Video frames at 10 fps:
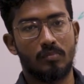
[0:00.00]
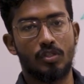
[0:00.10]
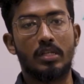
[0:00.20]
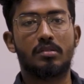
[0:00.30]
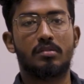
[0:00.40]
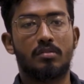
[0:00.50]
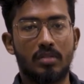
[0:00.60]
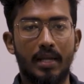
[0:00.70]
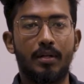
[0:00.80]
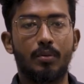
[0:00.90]
Just
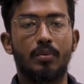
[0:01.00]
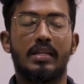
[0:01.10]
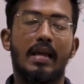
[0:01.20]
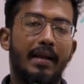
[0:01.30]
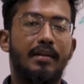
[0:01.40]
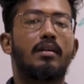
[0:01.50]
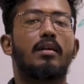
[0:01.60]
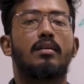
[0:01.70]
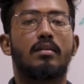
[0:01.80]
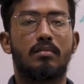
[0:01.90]
try to
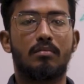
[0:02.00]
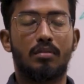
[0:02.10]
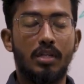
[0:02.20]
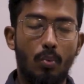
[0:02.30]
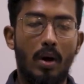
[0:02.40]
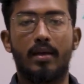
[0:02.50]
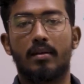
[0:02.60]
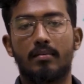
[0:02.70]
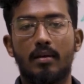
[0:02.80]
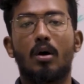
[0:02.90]
reiterate, rewire the